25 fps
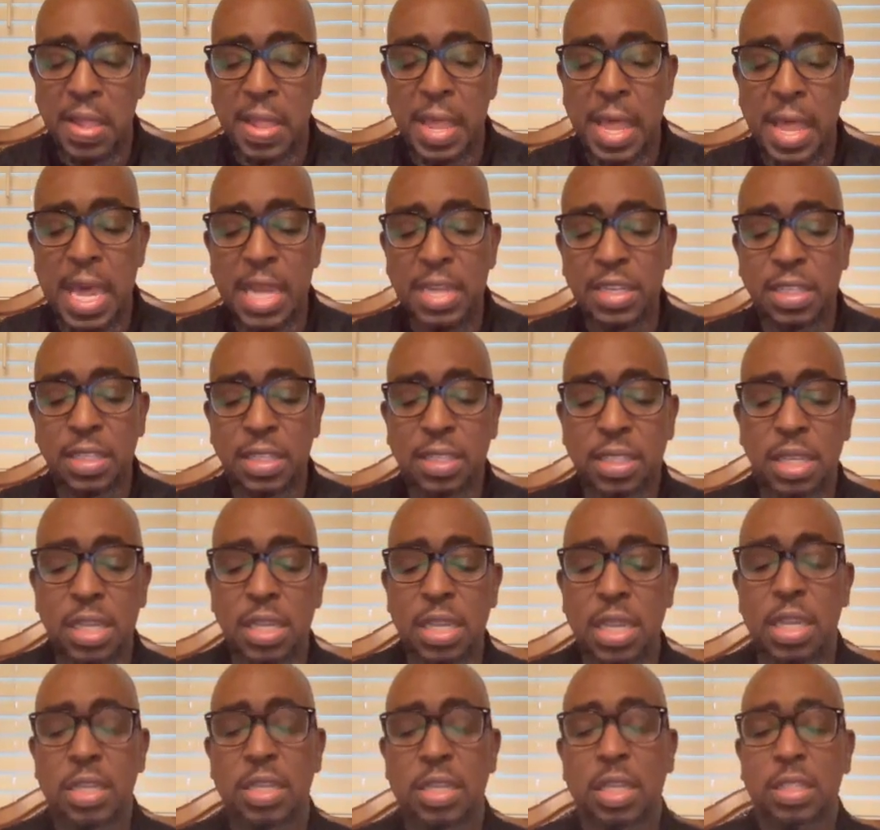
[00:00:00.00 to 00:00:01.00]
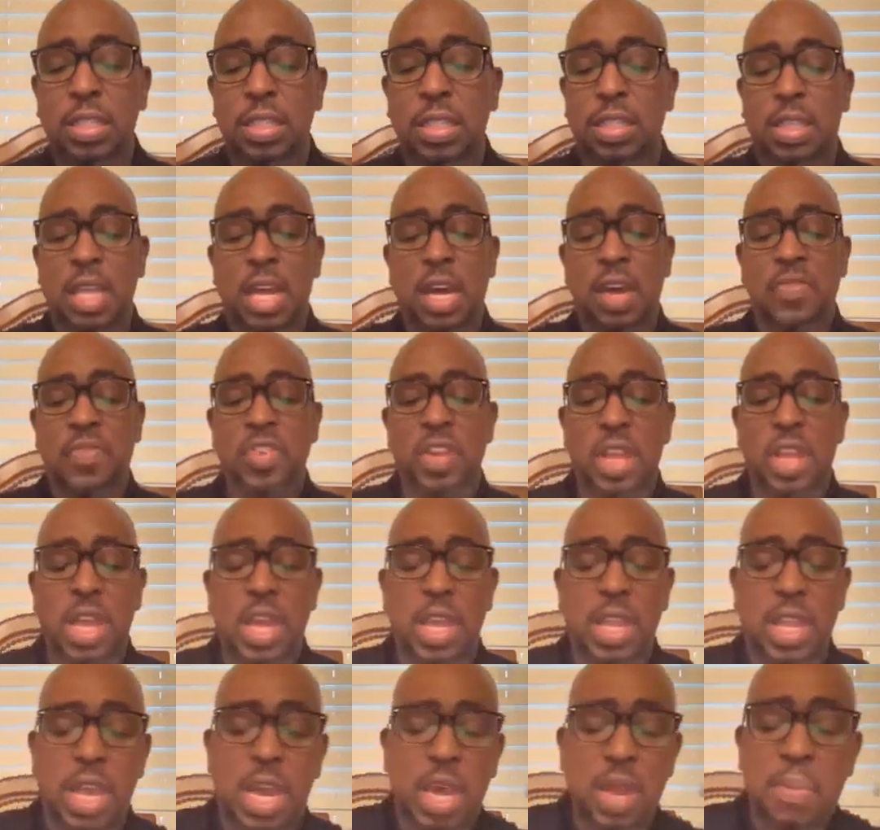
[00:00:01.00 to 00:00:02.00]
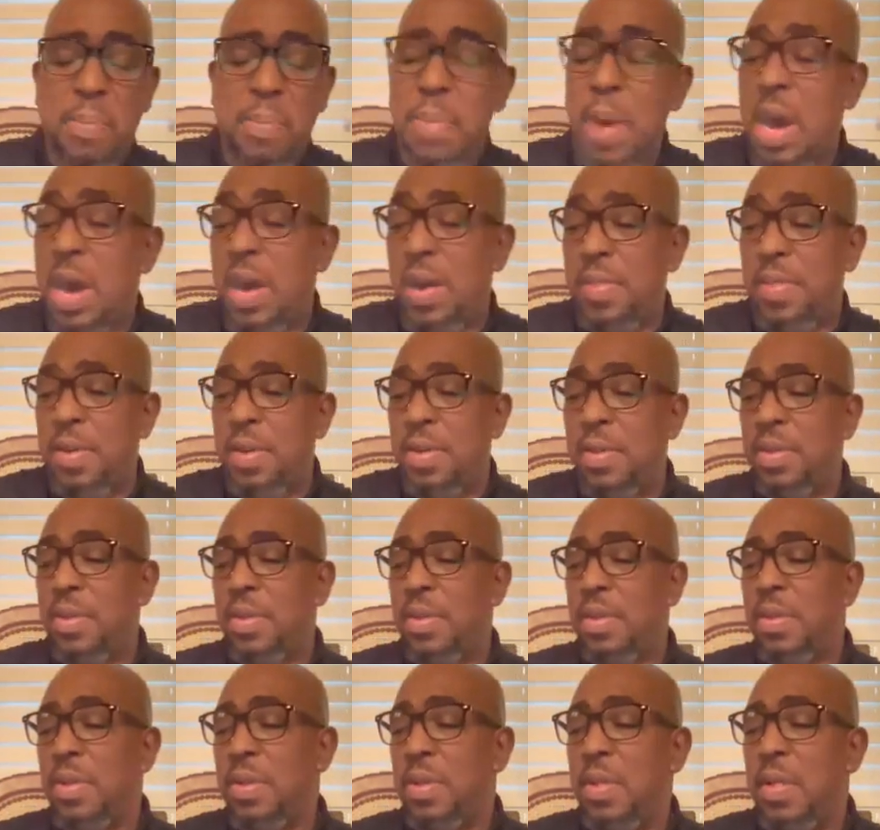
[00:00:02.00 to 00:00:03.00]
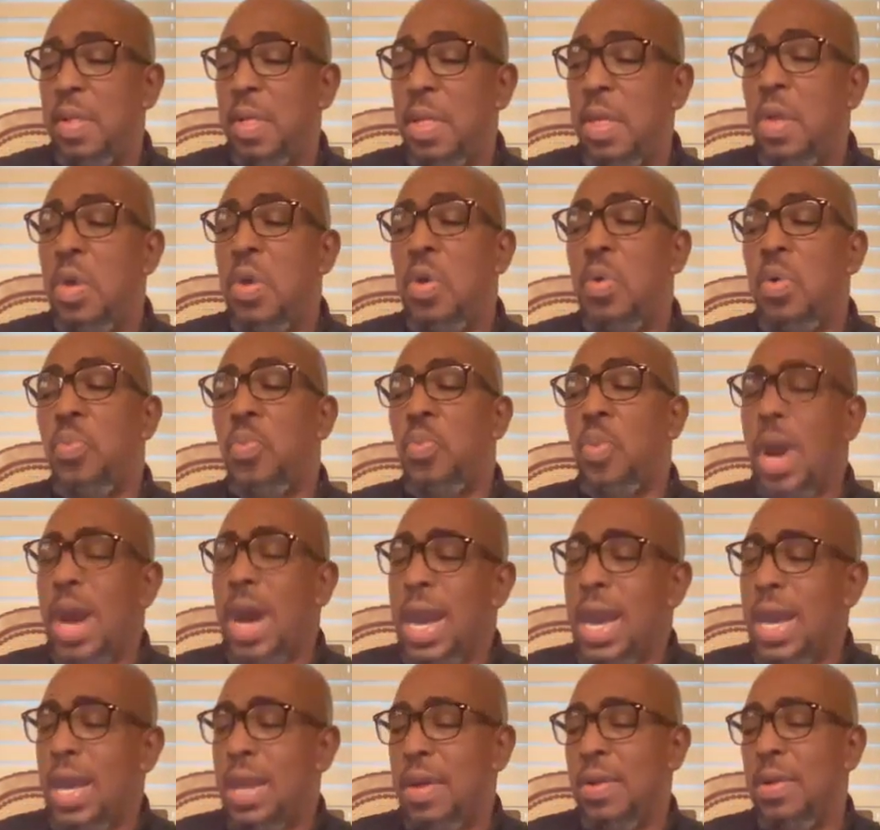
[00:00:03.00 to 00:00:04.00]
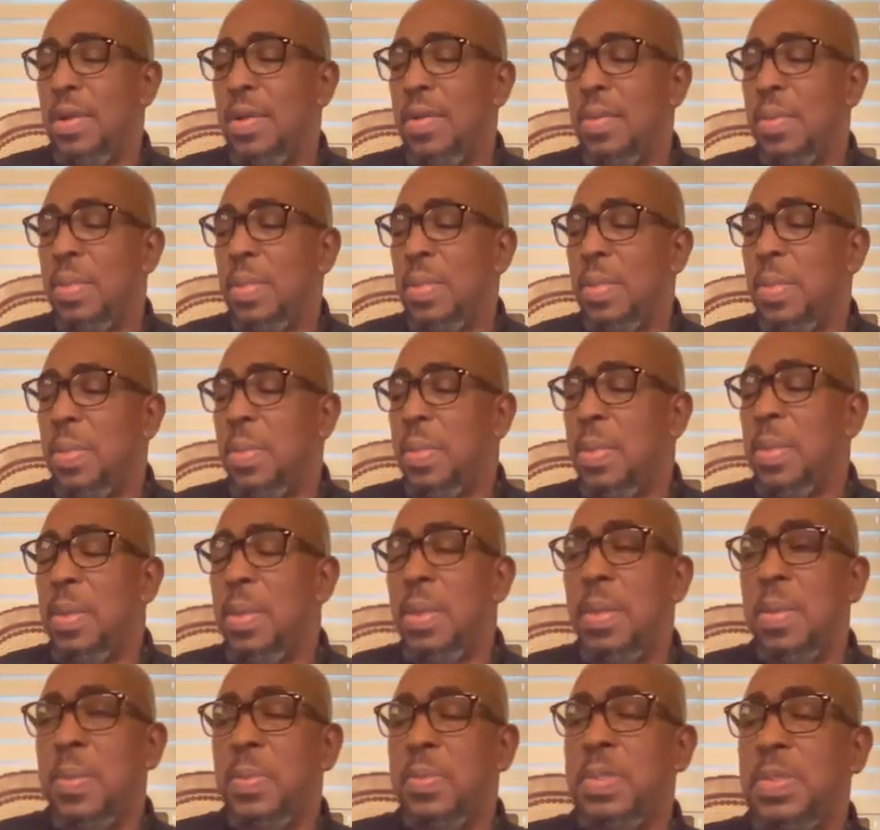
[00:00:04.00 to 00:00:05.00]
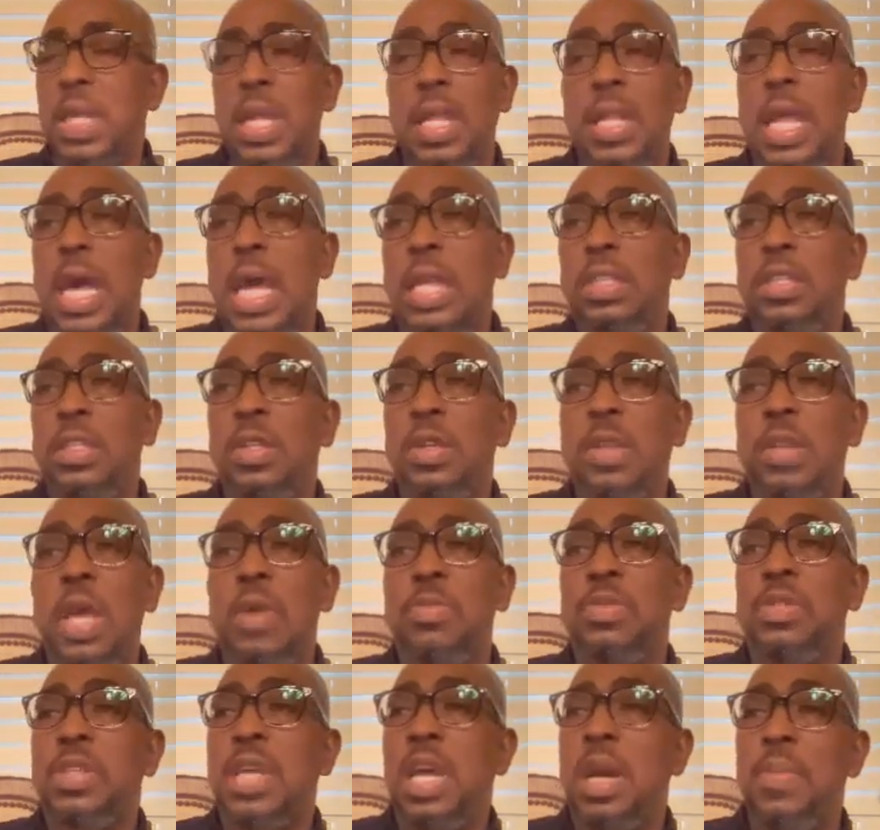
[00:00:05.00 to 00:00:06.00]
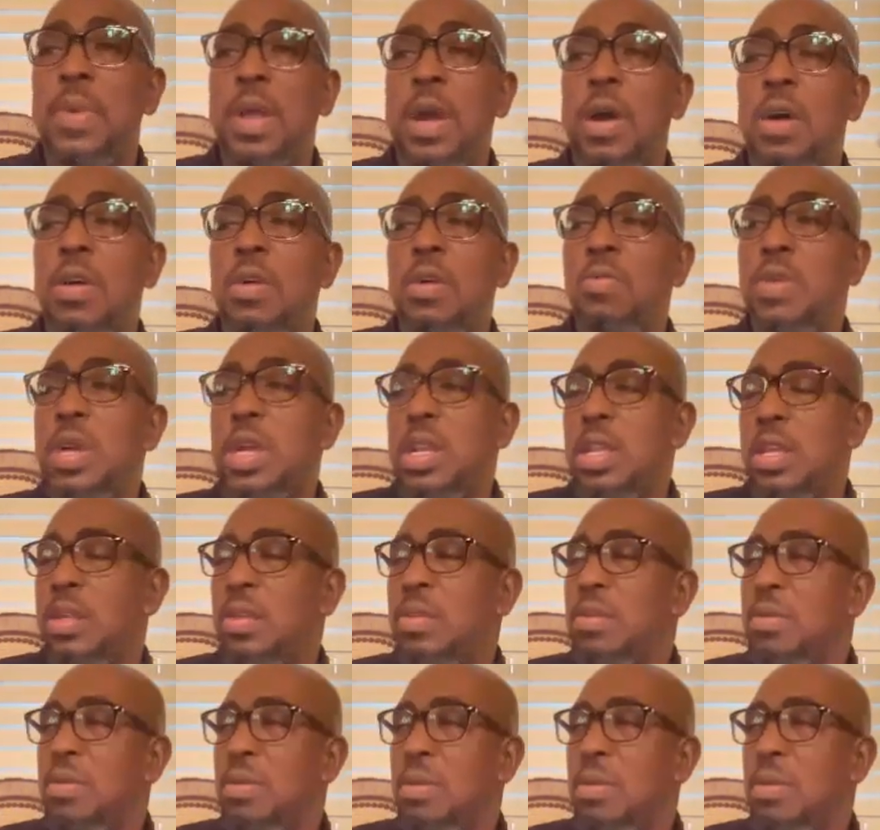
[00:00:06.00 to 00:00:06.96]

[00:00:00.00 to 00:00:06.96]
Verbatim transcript: Elijah is sitting there just as confident and unbothered. Why? See, Elijah knew they was coming already.